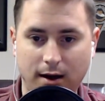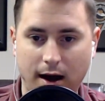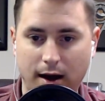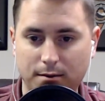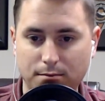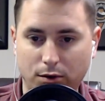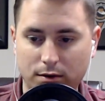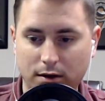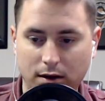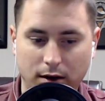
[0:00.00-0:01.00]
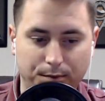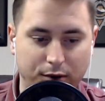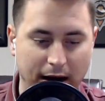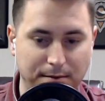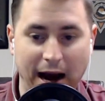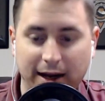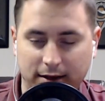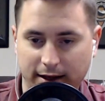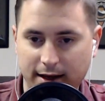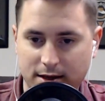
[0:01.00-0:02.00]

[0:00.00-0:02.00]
Uh, more, you know, pragmatically,